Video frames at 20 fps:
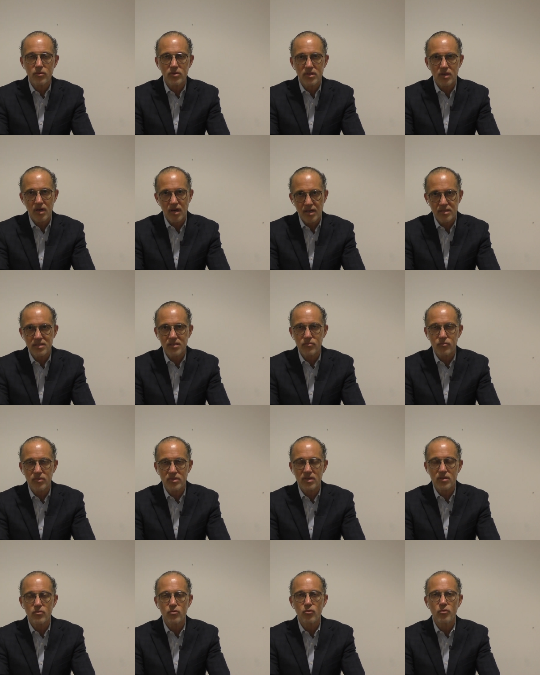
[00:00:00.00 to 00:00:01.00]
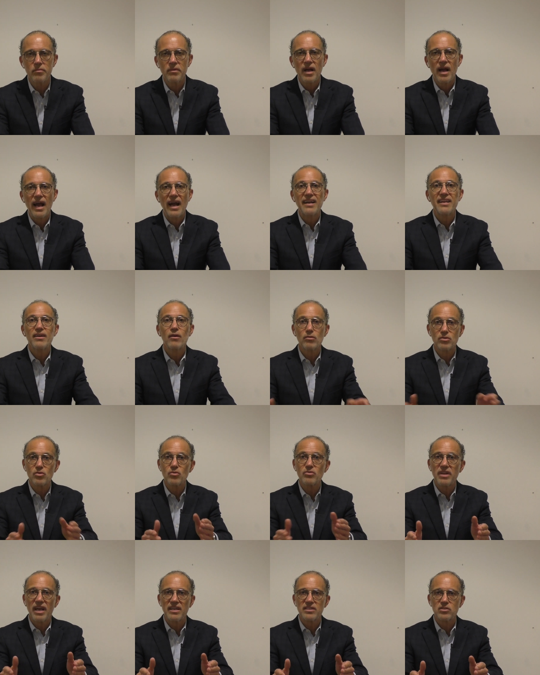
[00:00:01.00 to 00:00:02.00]
chassan, with the groom, and he also
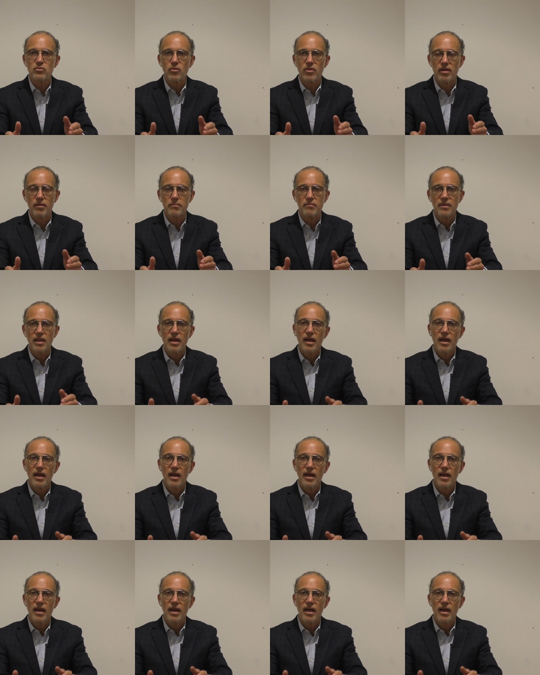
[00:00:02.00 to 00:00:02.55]
danced with him.